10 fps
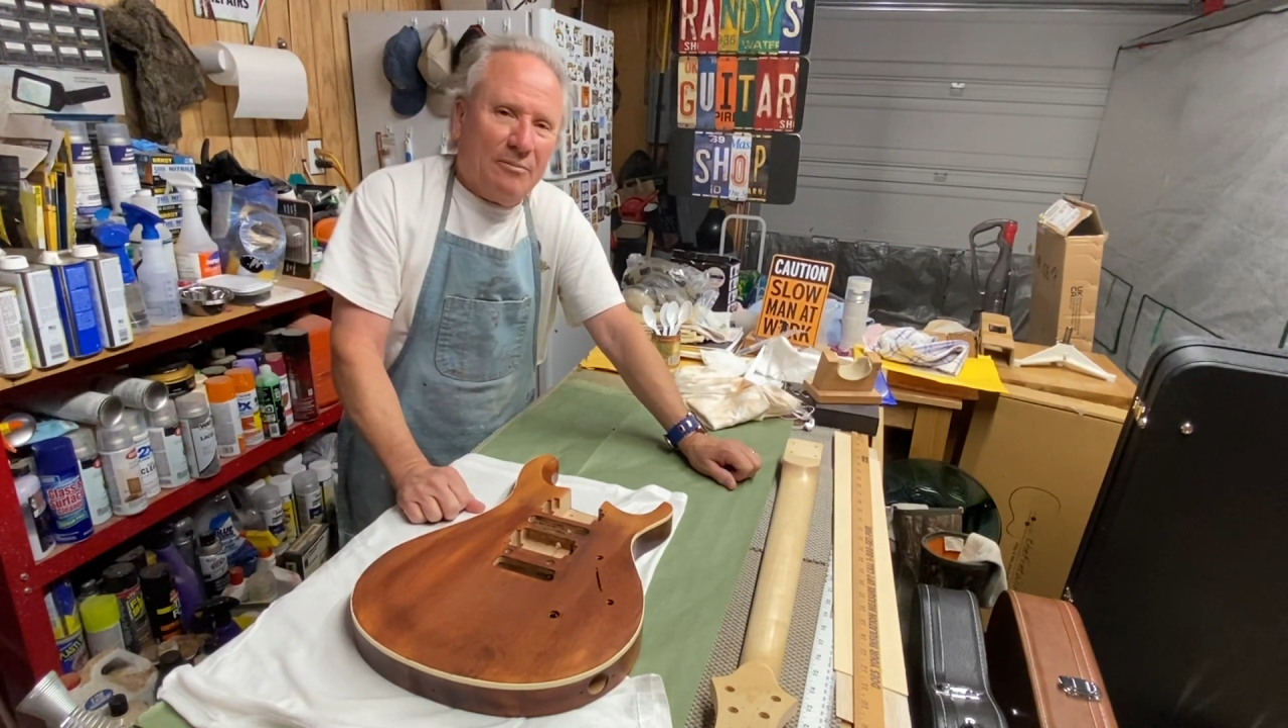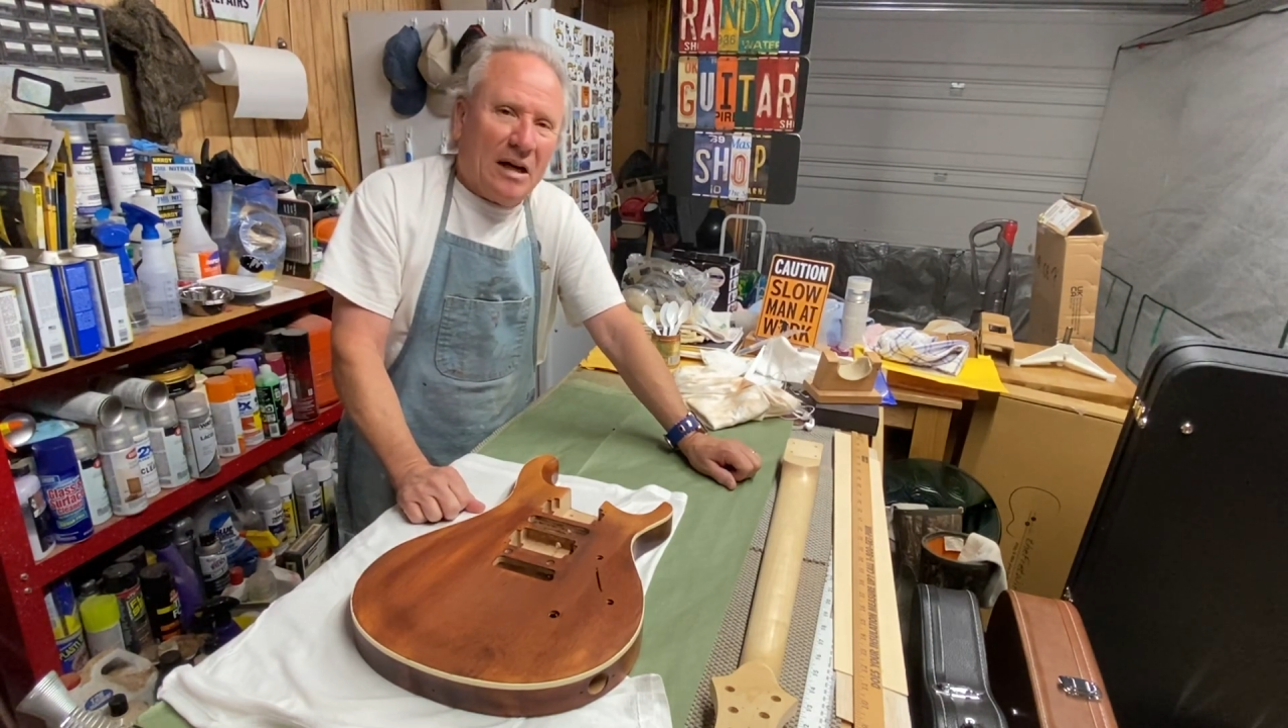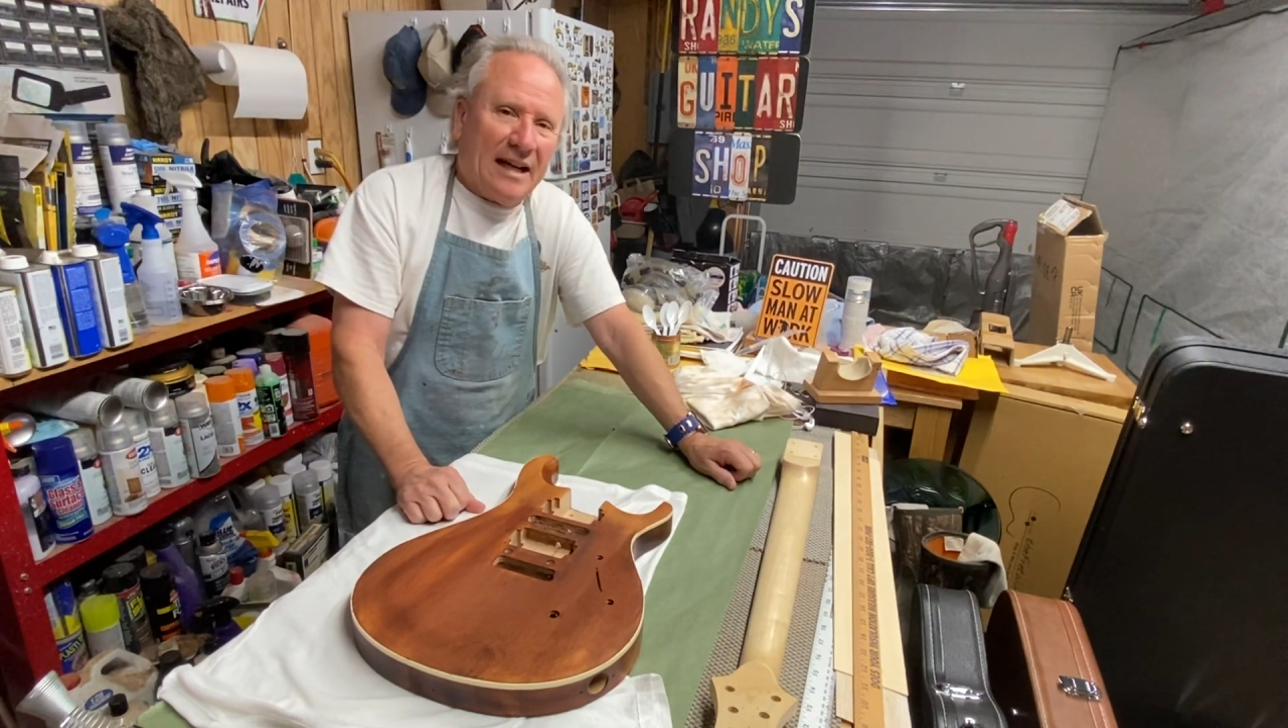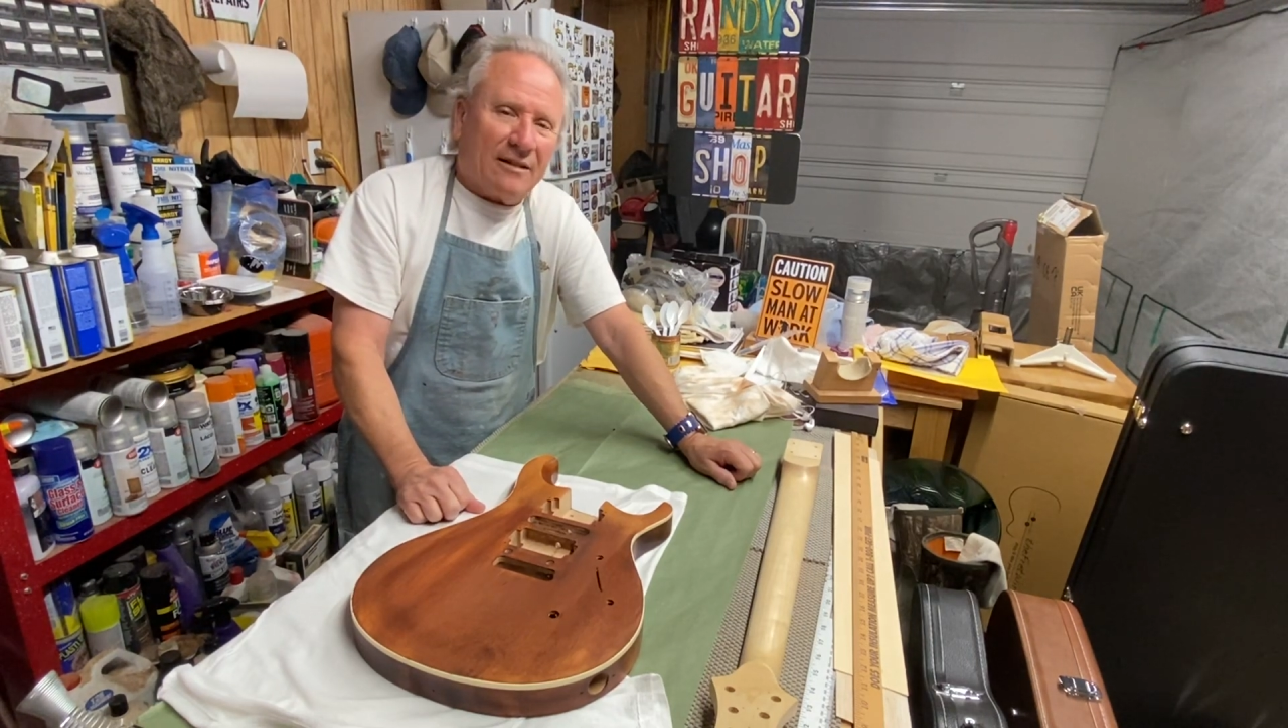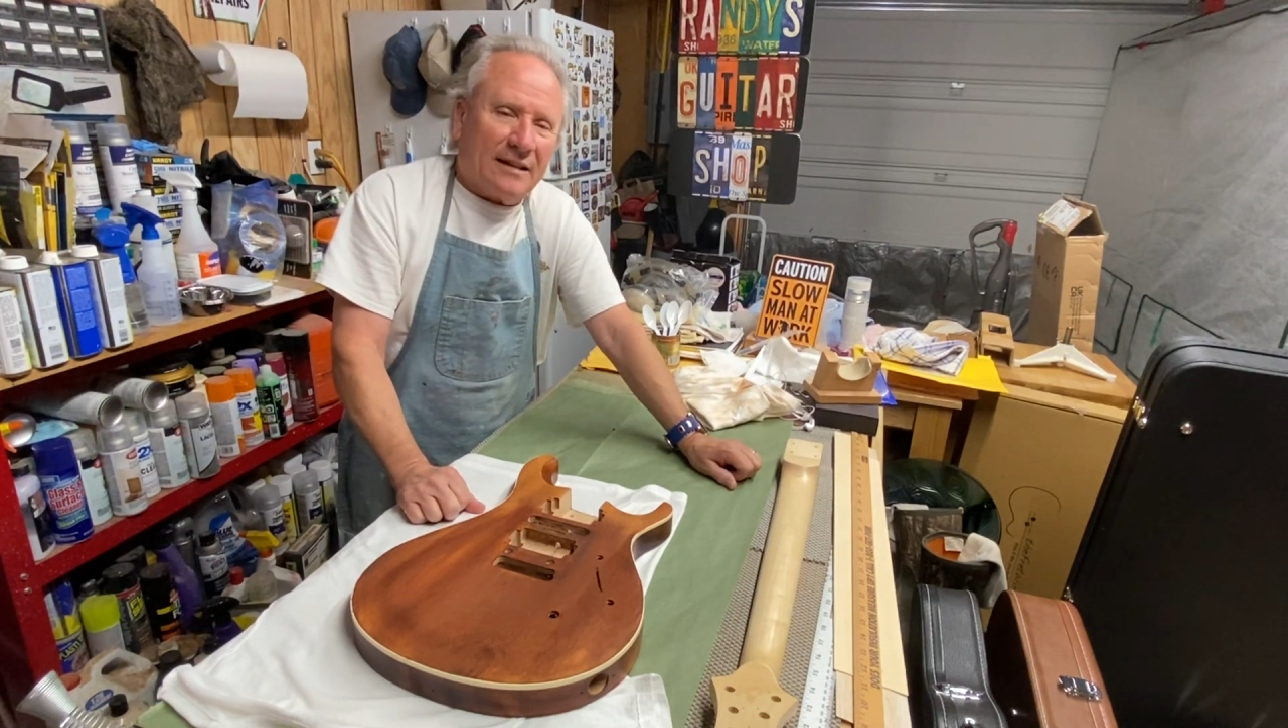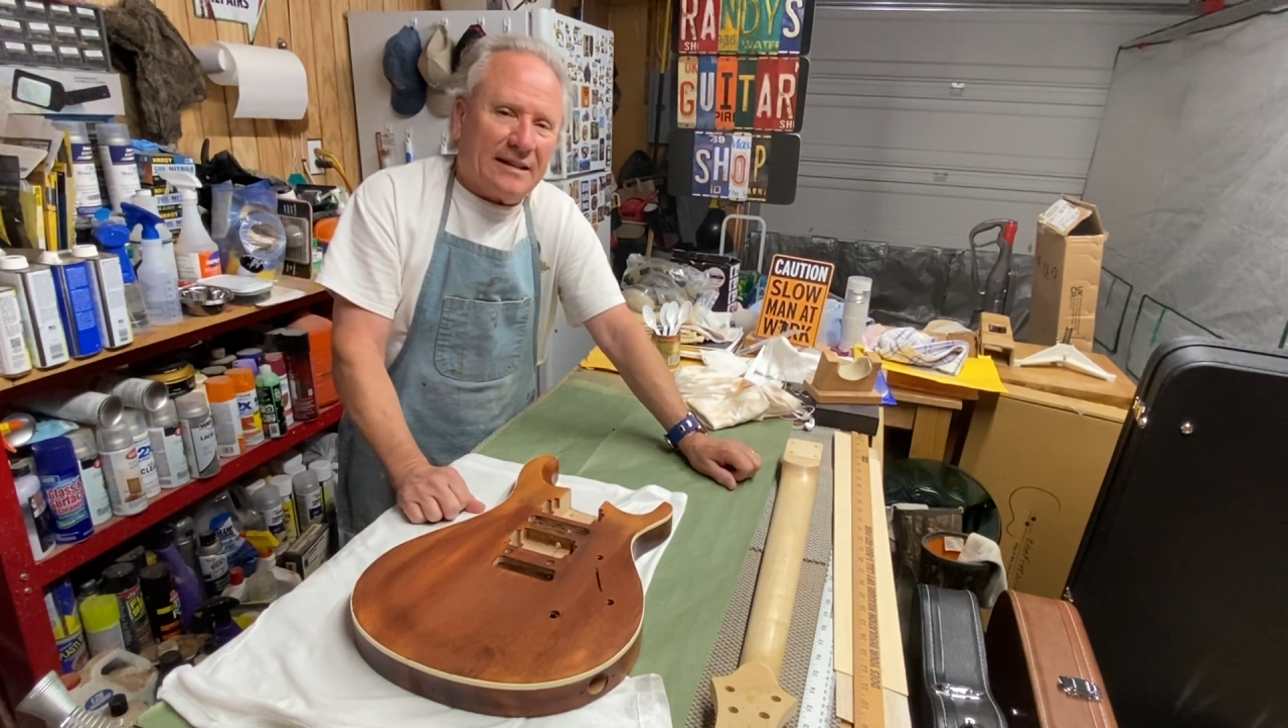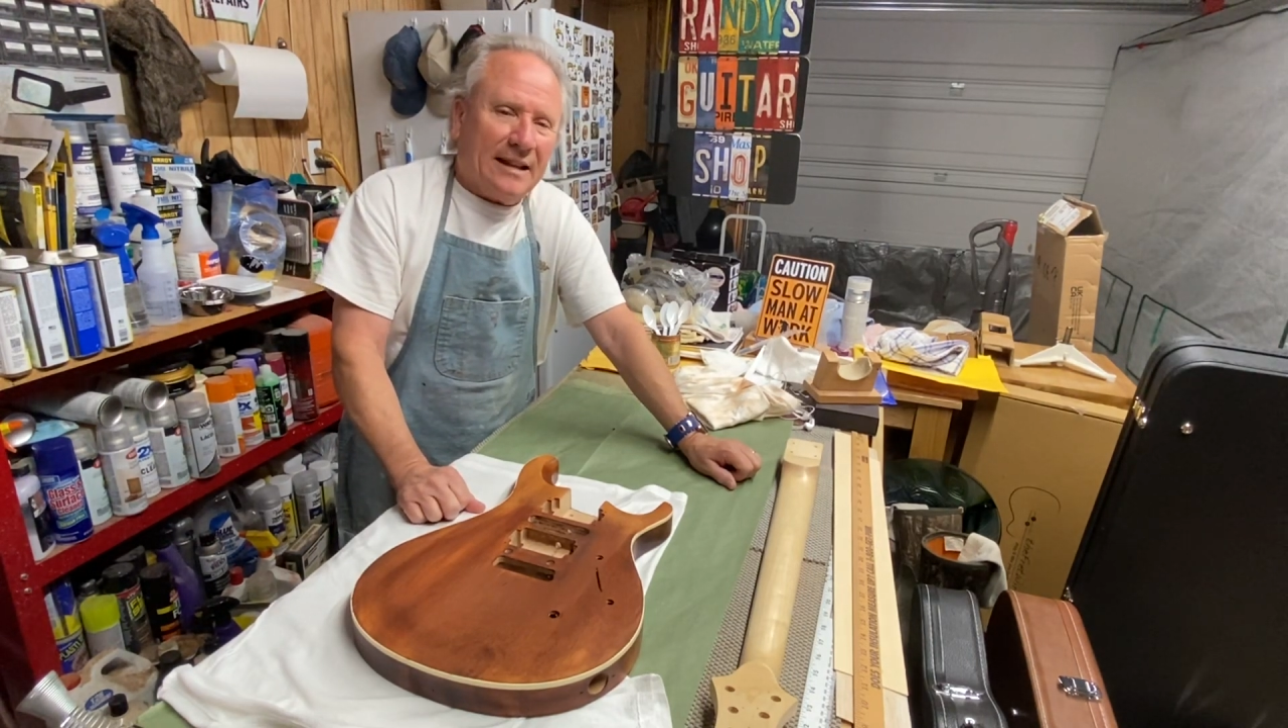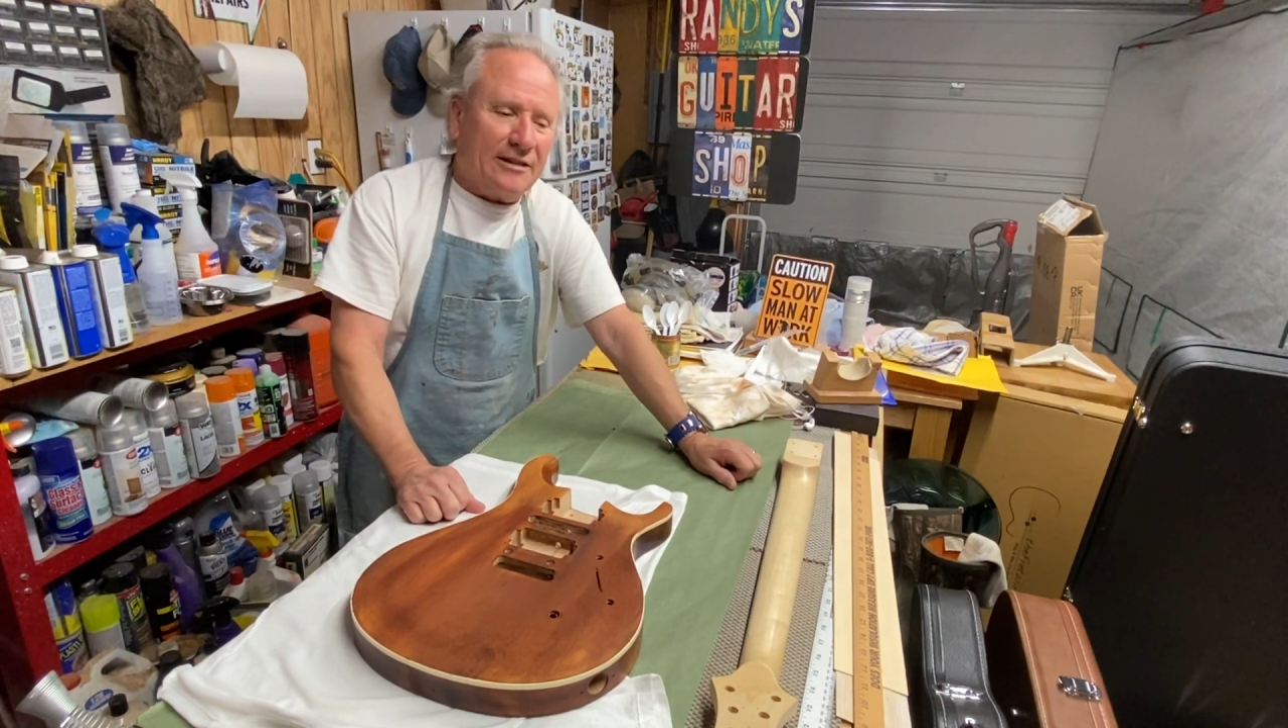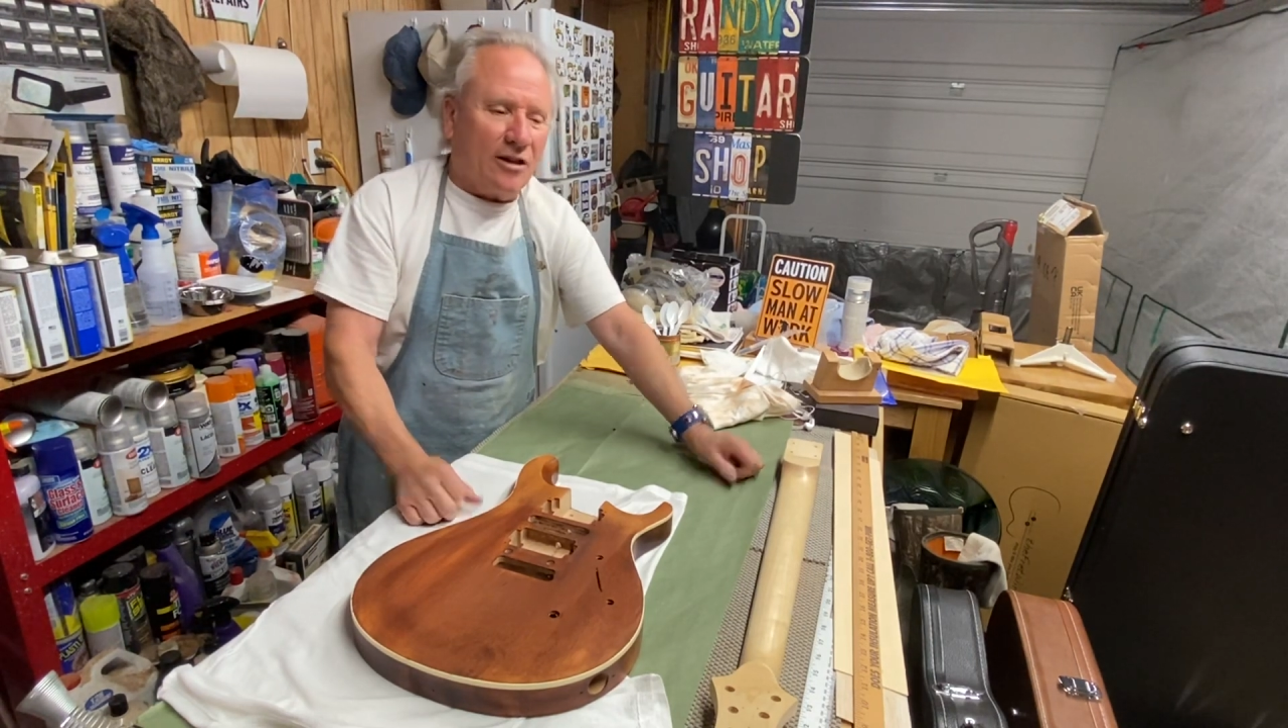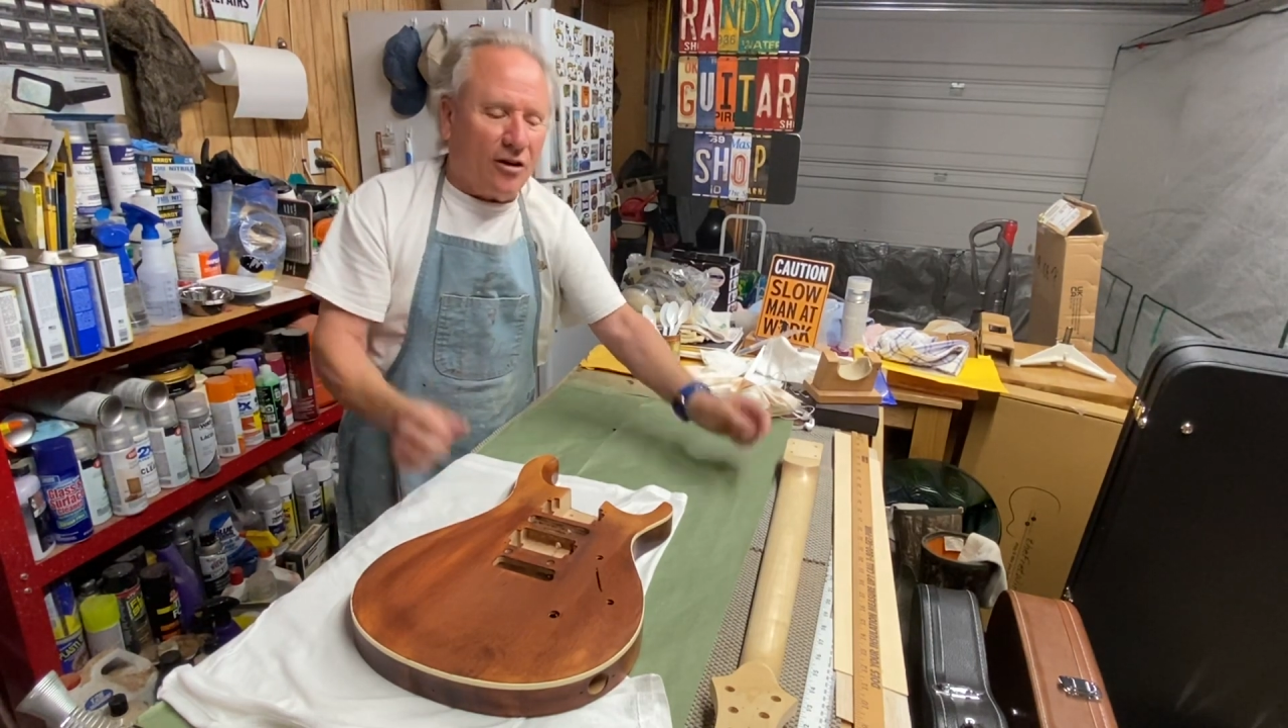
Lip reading: medical attention.